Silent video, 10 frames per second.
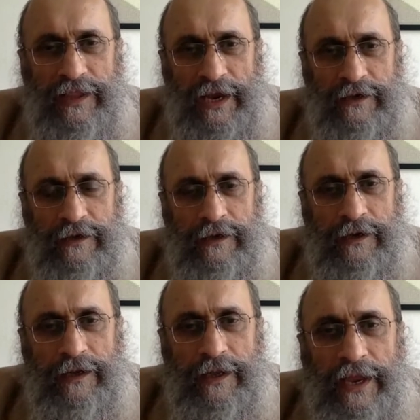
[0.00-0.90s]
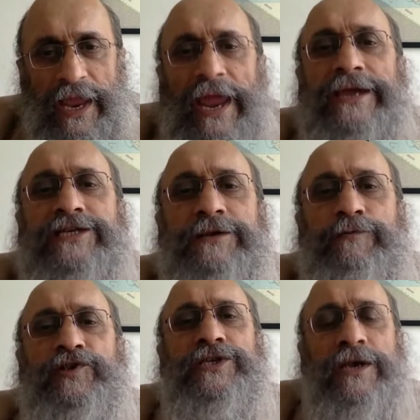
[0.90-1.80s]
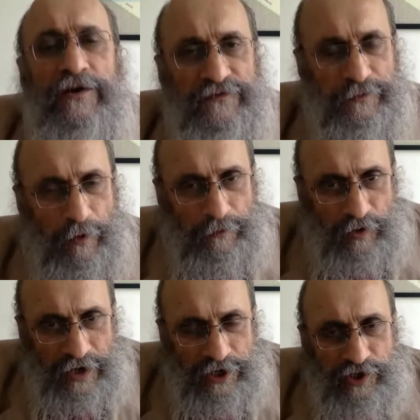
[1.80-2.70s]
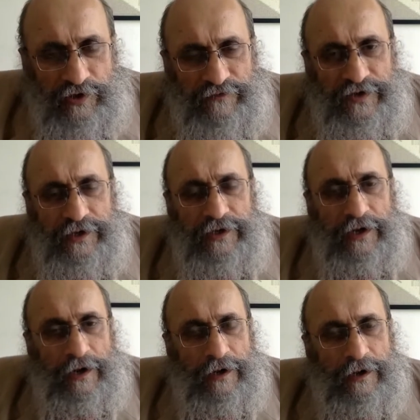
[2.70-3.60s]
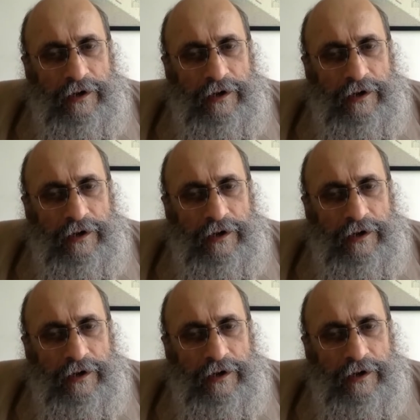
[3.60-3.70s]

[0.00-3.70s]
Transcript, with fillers: that 80% of the population of India